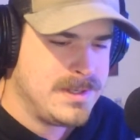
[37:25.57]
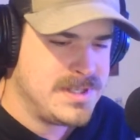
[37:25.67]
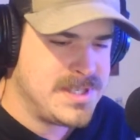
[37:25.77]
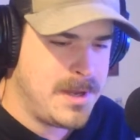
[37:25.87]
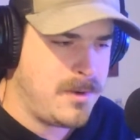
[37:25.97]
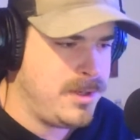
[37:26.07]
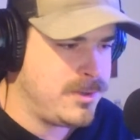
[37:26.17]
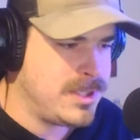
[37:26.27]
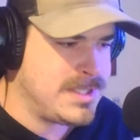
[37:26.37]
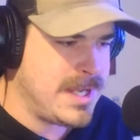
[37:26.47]
So you
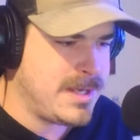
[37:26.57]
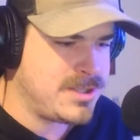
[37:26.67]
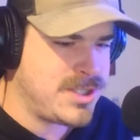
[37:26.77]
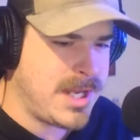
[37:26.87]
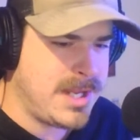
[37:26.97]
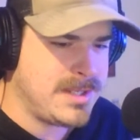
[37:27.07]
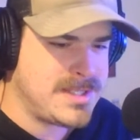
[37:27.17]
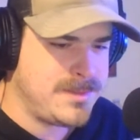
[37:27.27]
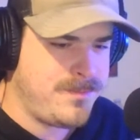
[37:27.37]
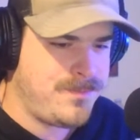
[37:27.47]
can take a
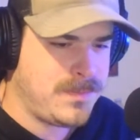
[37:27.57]
chance